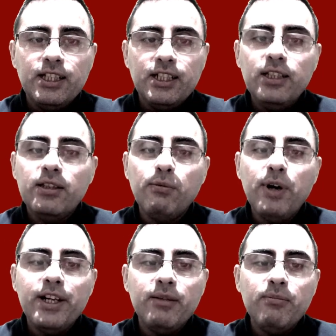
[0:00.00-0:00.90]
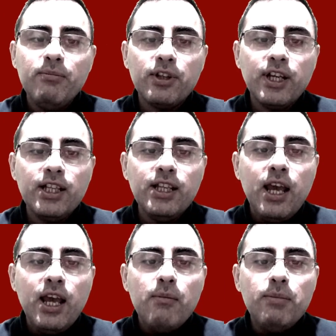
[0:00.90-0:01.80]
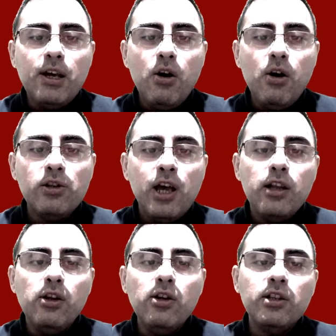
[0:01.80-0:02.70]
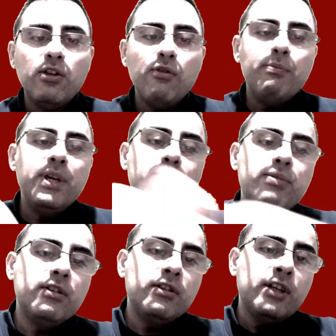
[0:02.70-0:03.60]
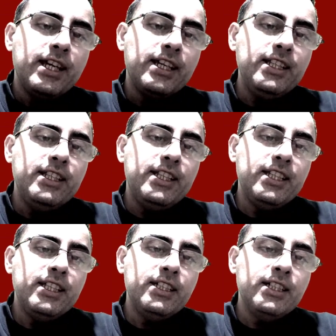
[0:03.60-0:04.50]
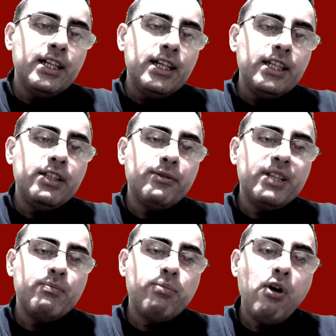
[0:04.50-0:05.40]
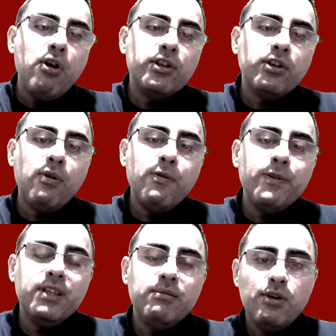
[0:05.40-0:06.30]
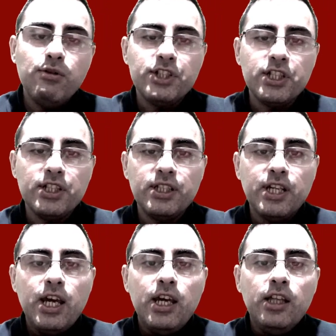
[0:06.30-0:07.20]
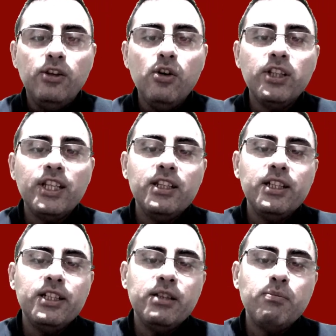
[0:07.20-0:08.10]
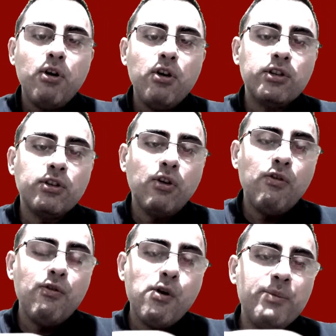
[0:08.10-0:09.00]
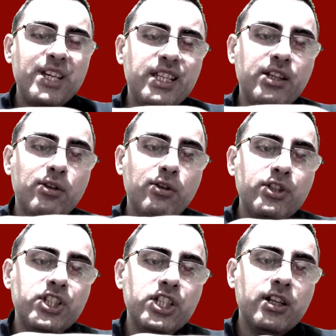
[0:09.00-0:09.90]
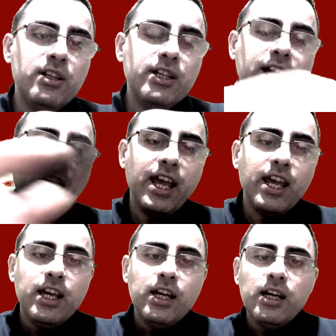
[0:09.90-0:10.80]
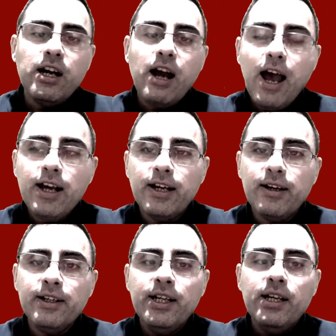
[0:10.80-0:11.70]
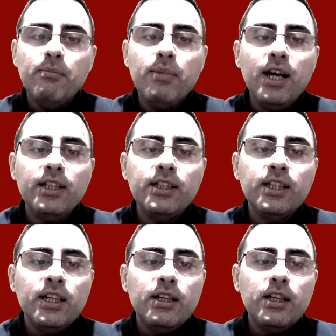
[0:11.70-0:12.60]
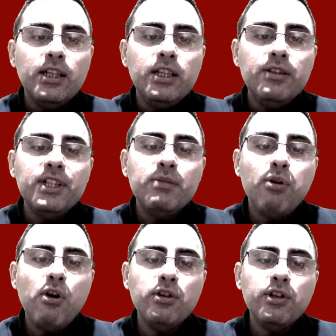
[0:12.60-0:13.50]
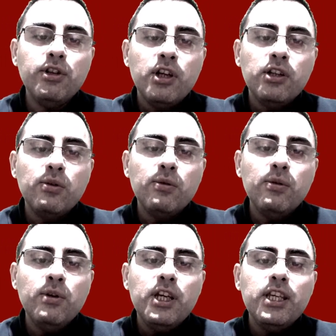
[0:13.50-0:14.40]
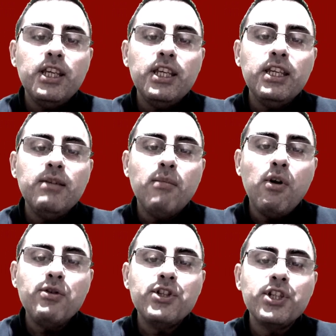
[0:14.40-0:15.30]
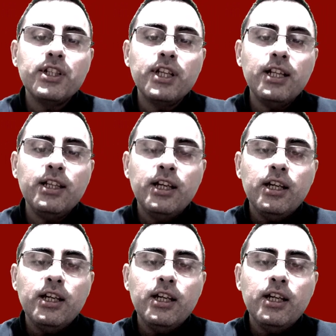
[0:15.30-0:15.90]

It's very important because lots of people eating in response of emotions, not in response of physiological hunger, but in response to emotional